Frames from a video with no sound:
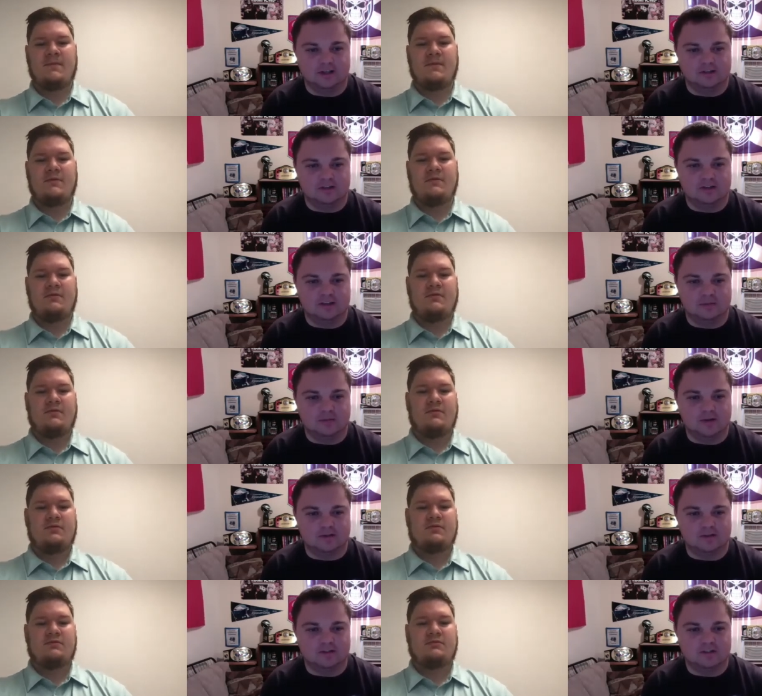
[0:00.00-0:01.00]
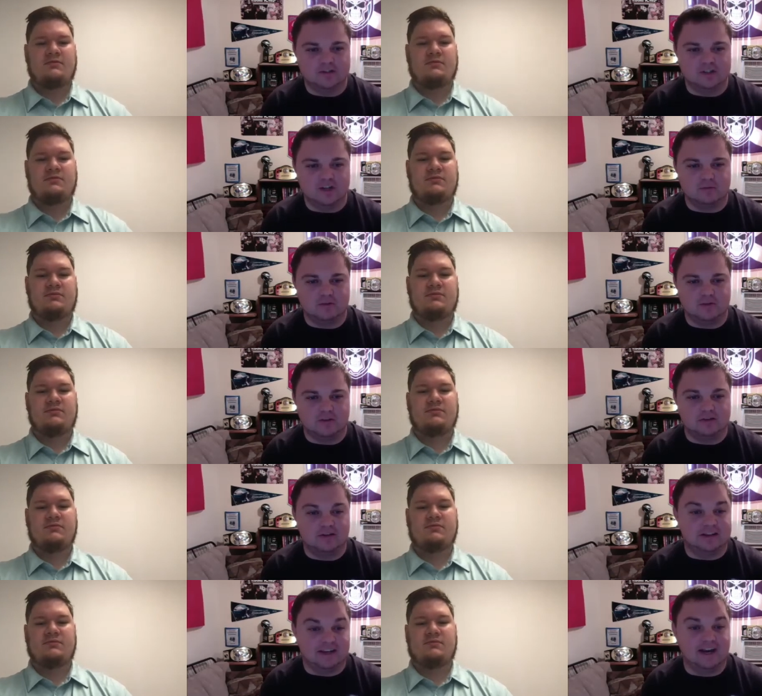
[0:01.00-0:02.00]
Speaker 1: sent them a message, and within
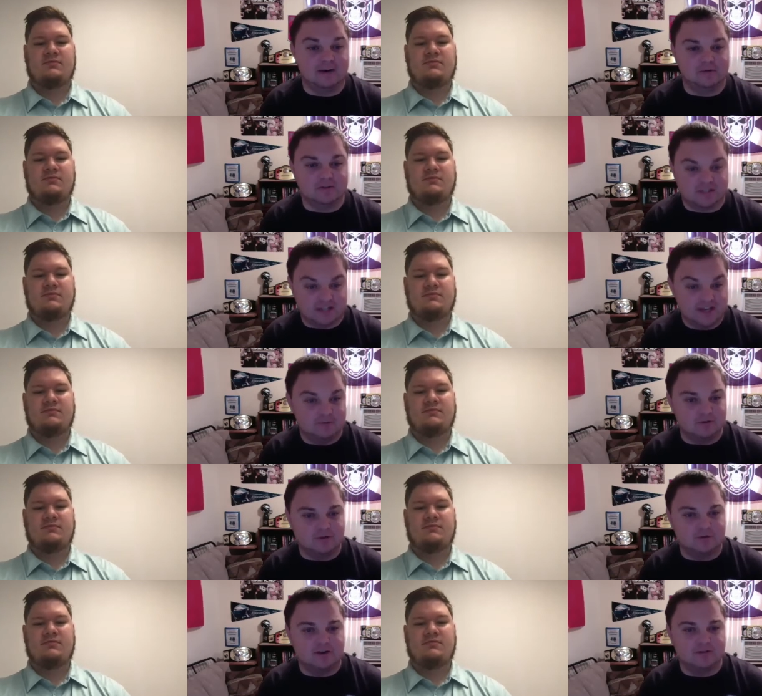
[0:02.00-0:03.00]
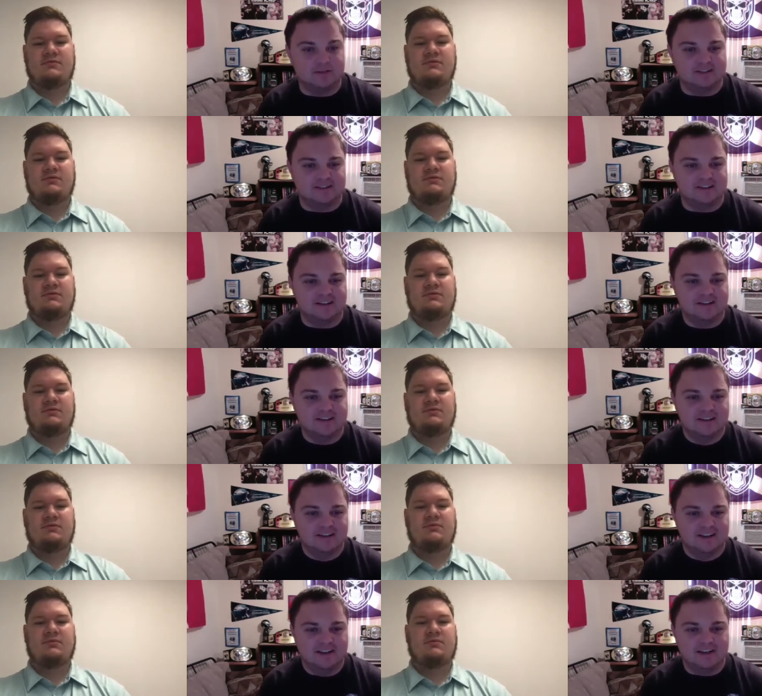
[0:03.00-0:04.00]
like an hour, he's like, "Hey, well, do you want to meet today?"
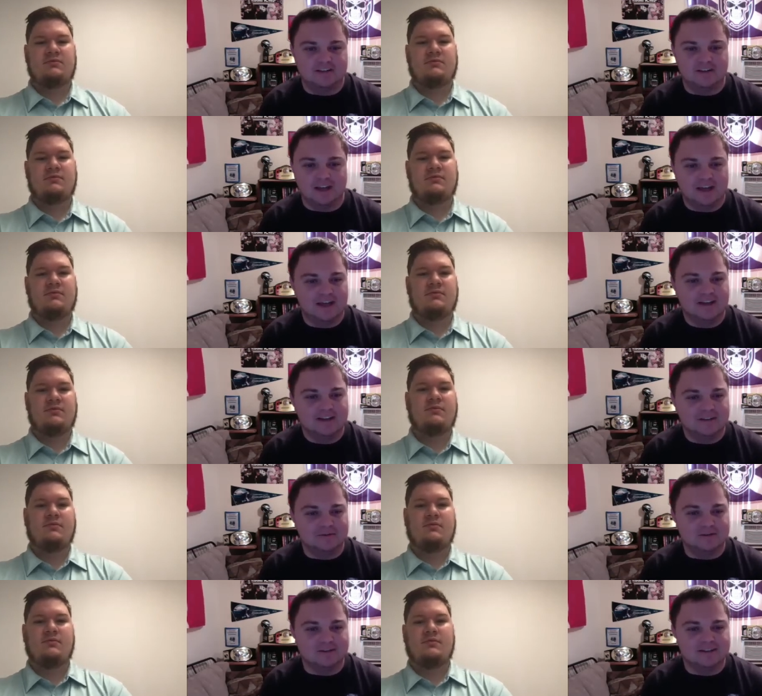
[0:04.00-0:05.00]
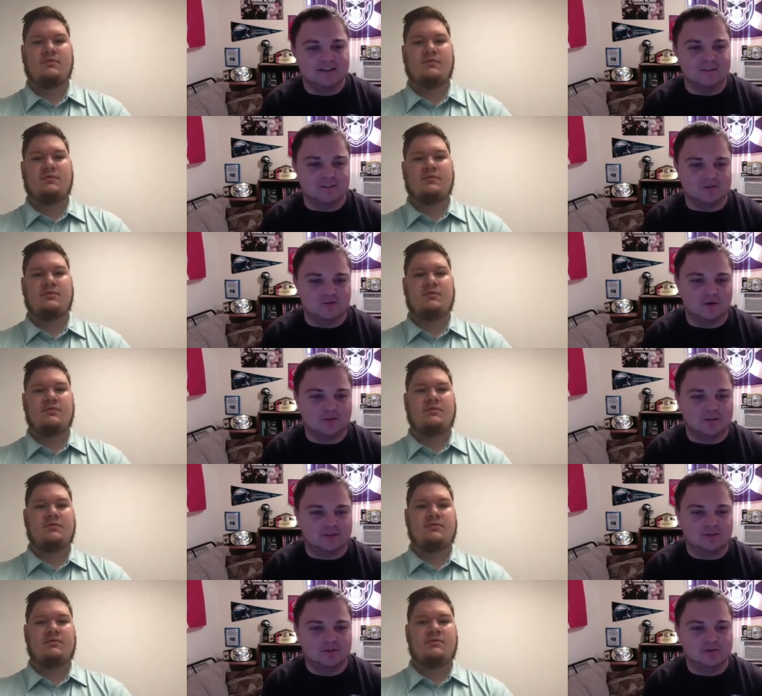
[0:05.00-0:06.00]
He's like, "I didn't think we were gonna get this far this
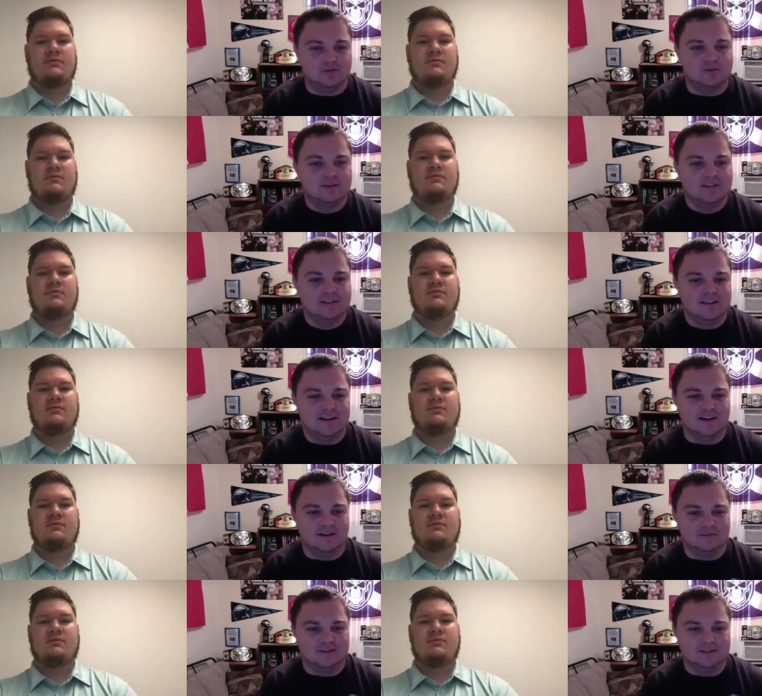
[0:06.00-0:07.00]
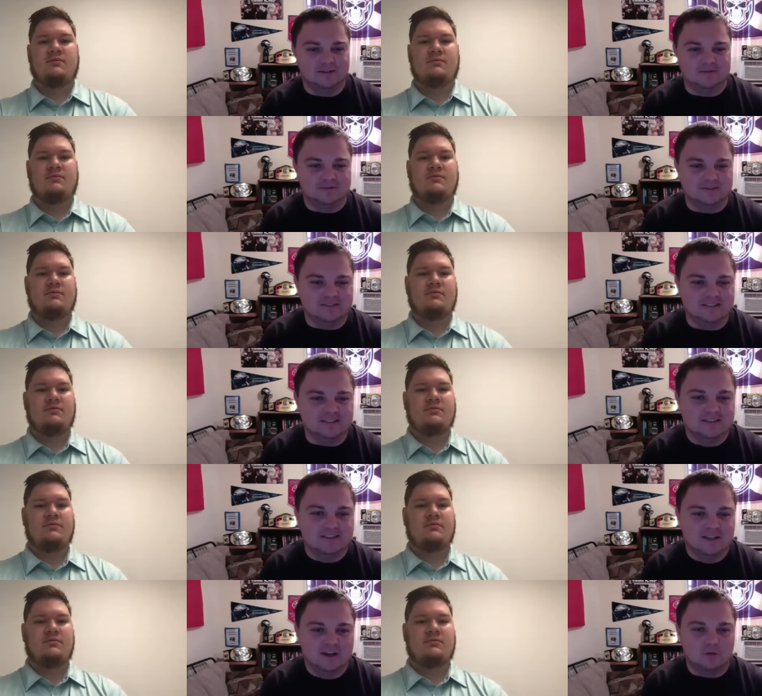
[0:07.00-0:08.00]
soon, uh, but it definitely
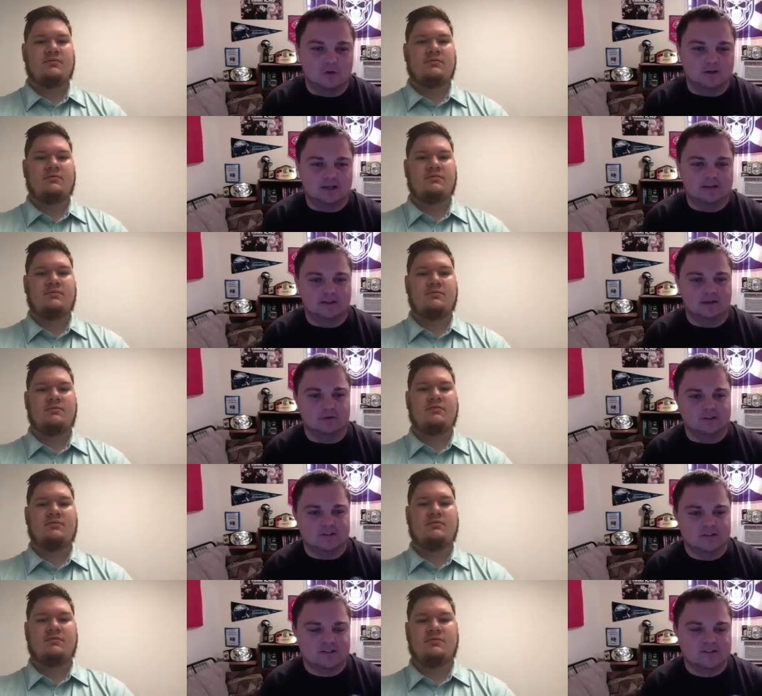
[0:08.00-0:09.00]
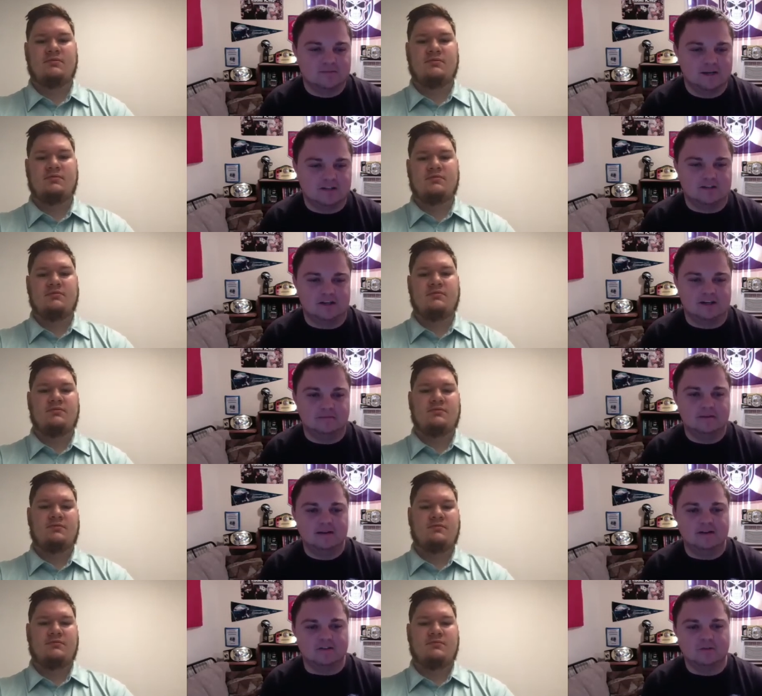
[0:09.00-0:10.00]
worked out that way." So just to backtrack a
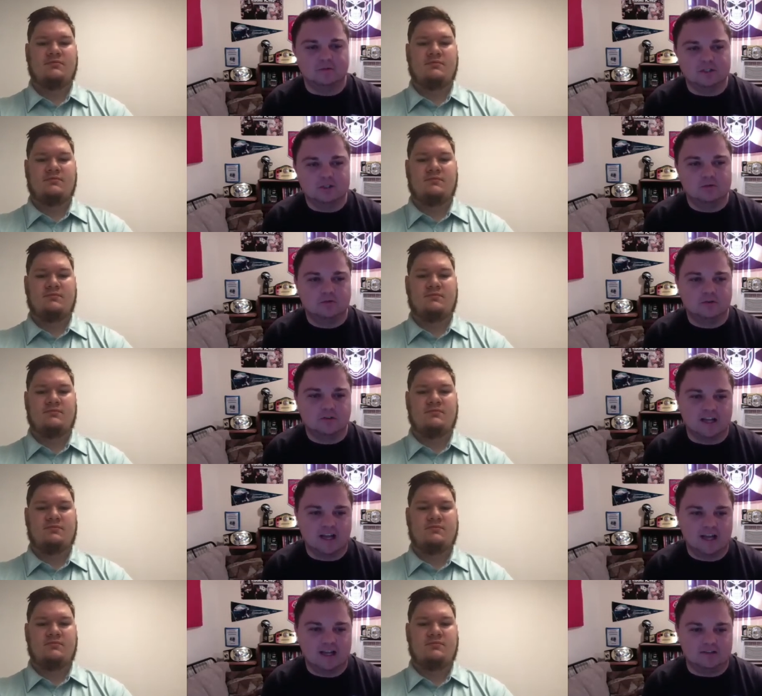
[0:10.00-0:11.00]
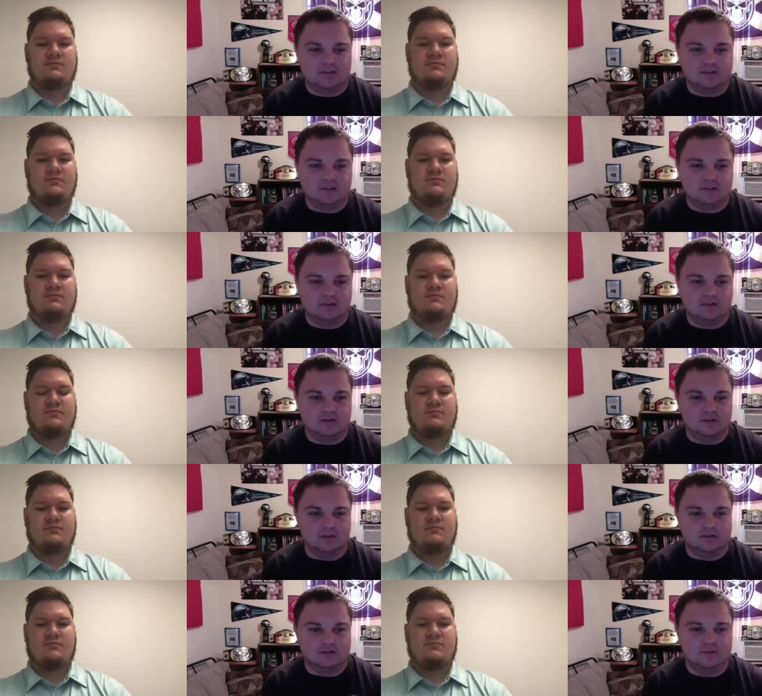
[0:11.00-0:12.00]
minute, so when you first asked your your
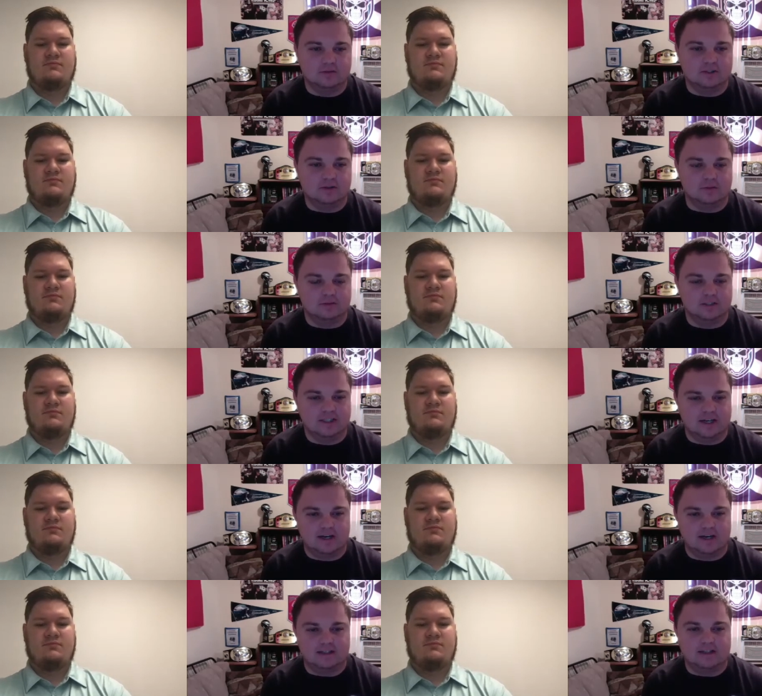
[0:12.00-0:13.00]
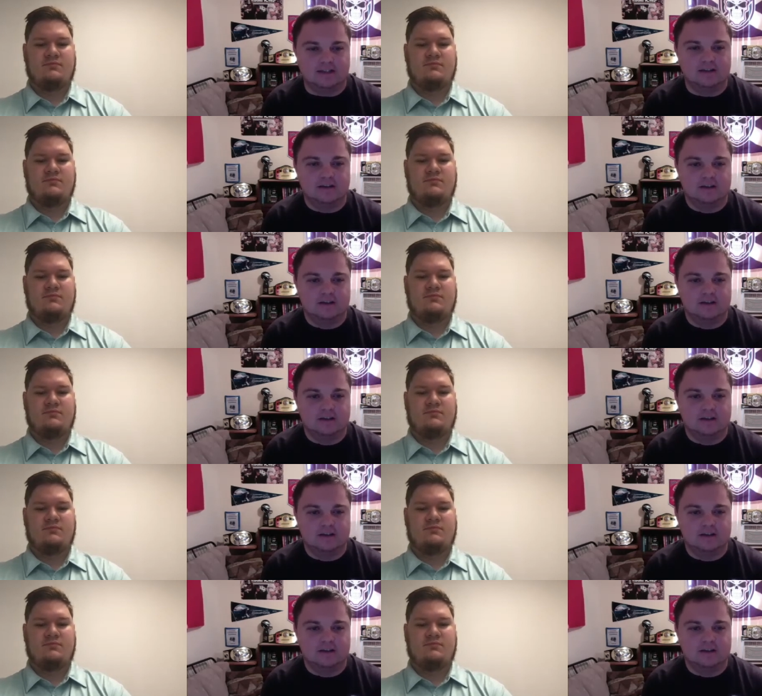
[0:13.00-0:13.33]
club and you were playing hockey